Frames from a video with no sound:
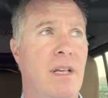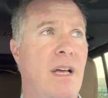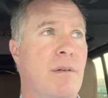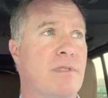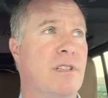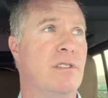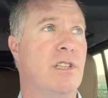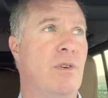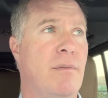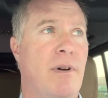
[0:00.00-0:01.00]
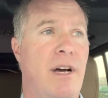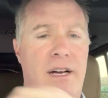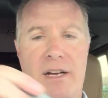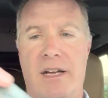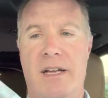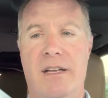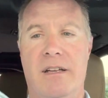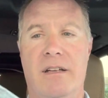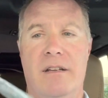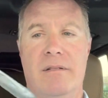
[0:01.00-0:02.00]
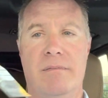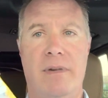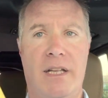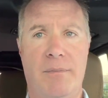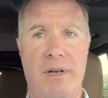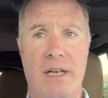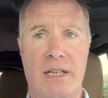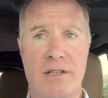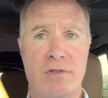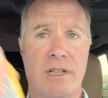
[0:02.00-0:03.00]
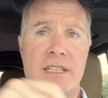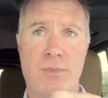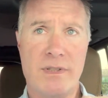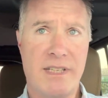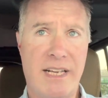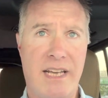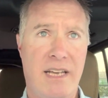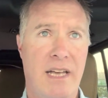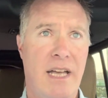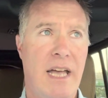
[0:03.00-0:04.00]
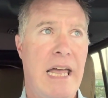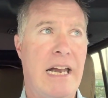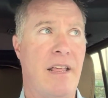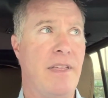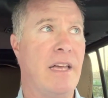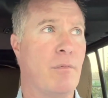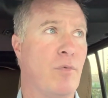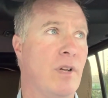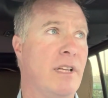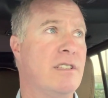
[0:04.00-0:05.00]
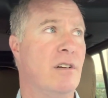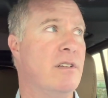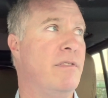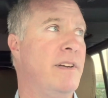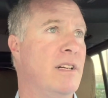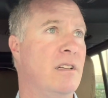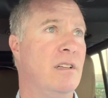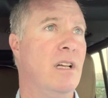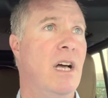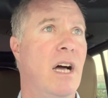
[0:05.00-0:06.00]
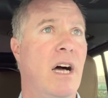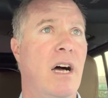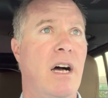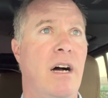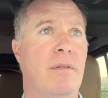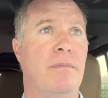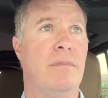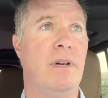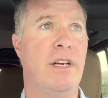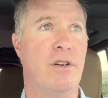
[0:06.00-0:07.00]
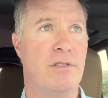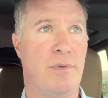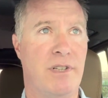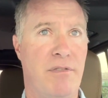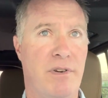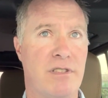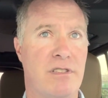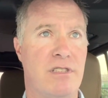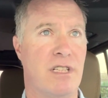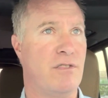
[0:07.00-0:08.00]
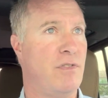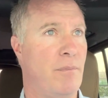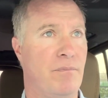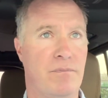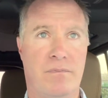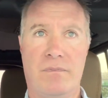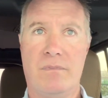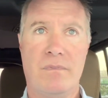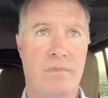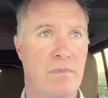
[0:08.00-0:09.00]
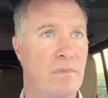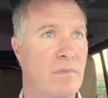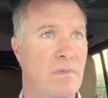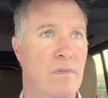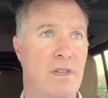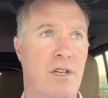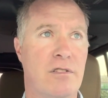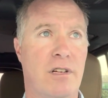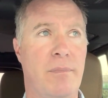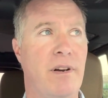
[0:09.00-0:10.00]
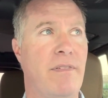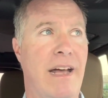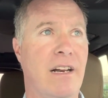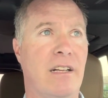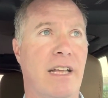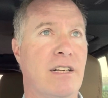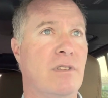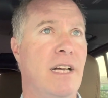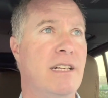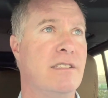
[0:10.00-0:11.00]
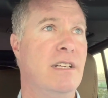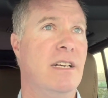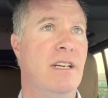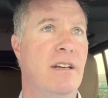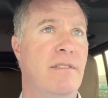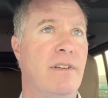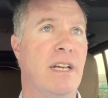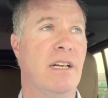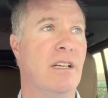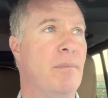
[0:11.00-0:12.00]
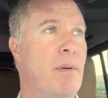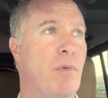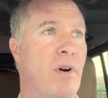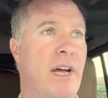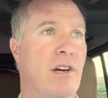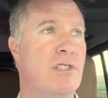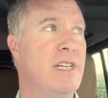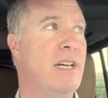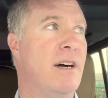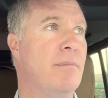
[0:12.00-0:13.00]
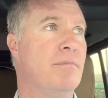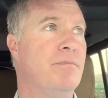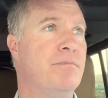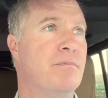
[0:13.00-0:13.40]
I'm still doing my LMNT electrolytes once a day. And I think I'm really starting to feel um, a noticeable difference just from those little bit of added electrolytes, getting a little bit more energy. Um,